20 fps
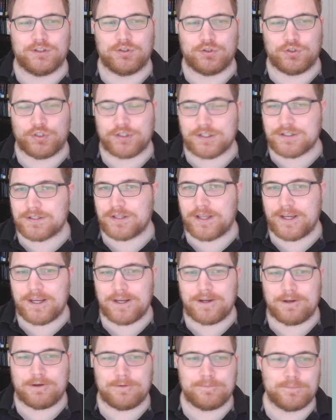looks
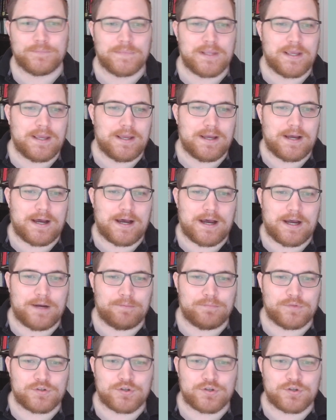like, um,